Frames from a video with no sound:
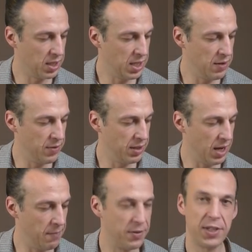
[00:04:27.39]
even
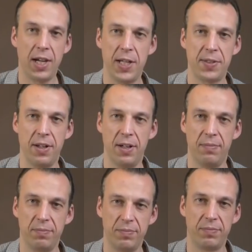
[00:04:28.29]
emphasize
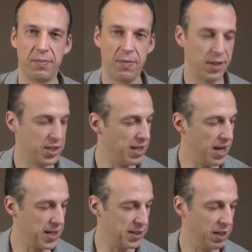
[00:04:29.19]
the, the
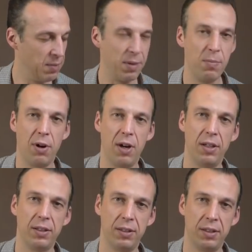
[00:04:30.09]
slides a little bit more.